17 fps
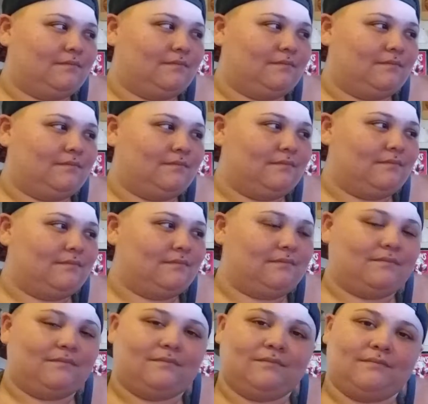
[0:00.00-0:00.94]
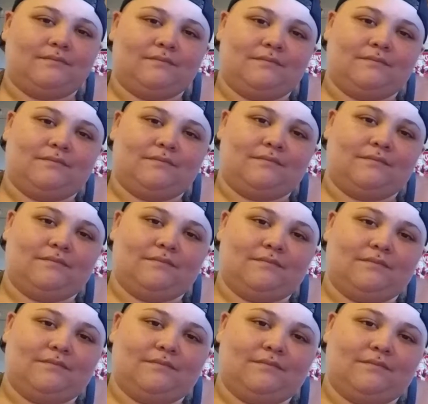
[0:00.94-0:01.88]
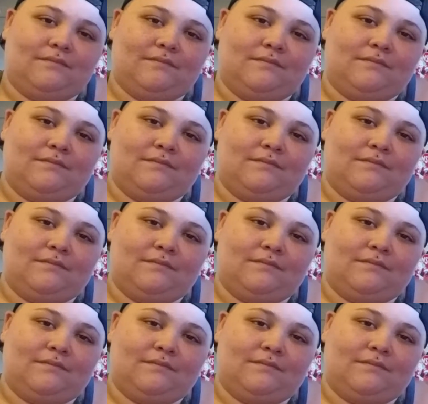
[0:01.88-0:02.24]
(silent)